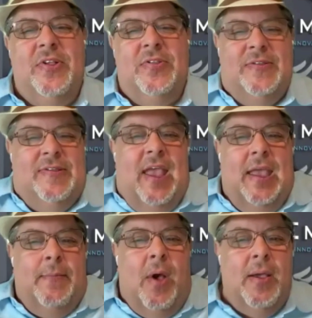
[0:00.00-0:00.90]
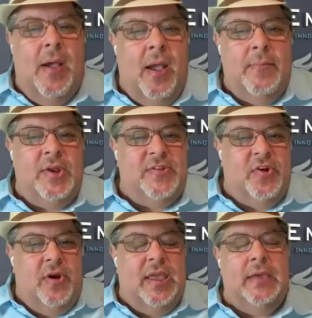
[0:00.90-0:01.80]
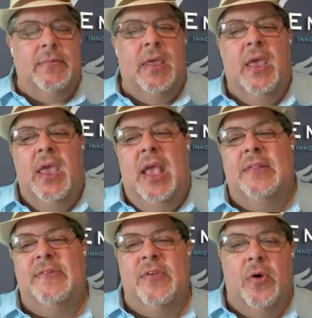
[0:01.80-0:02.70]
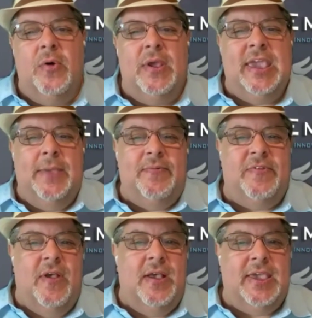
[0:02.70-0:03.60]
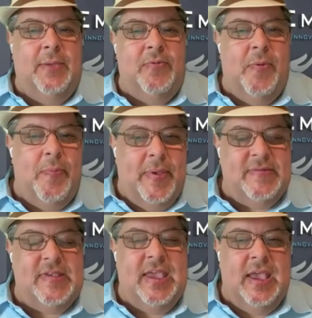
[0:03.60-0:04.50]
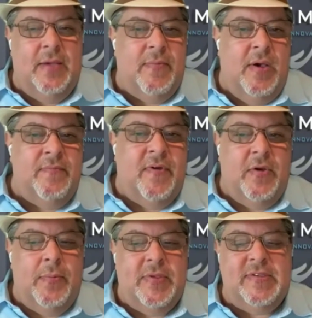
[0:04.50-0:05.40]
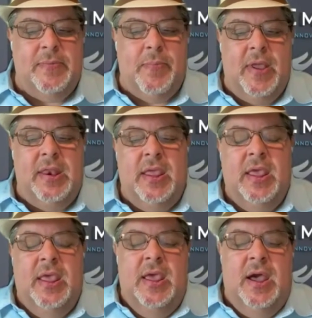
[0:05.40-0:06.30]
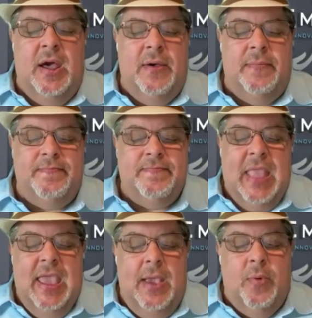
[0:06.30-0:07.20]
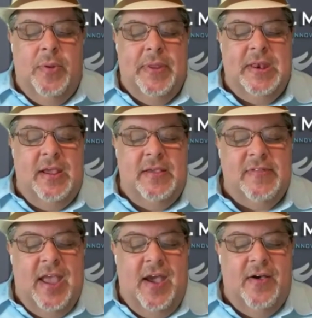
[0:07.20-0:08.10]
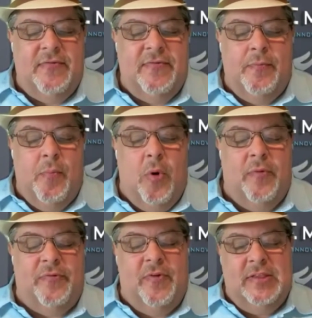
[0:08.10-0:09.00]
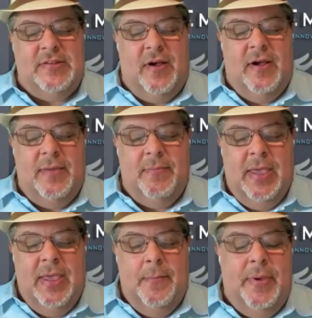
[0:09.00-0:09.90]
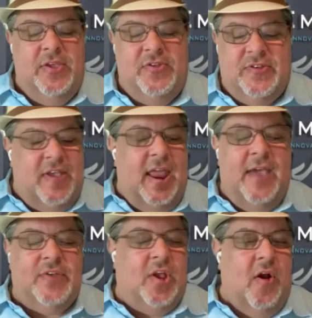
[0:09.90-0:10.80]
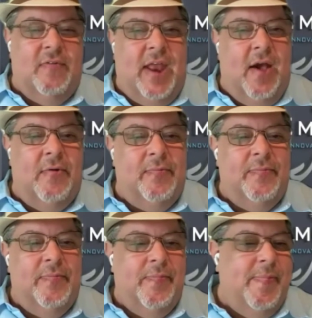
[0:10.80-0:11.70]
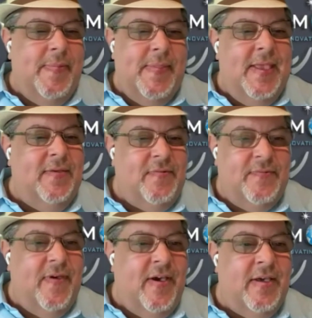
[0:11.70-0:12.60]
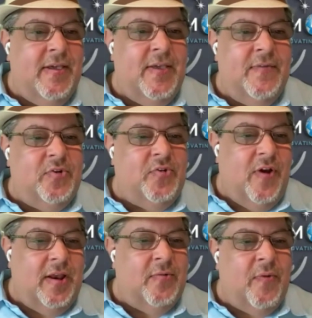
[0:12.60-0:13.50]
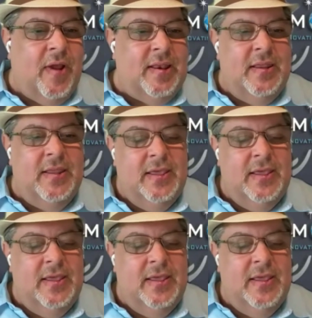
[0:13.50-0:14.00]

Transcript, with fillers: still the same. I, I'm an attorney, and so it keeps uh, keeps me busy. I'm I'm very busy, but um, it would have been nice to have more free time. But you just kind of have to carve it out mm. if uh, if you're trying to write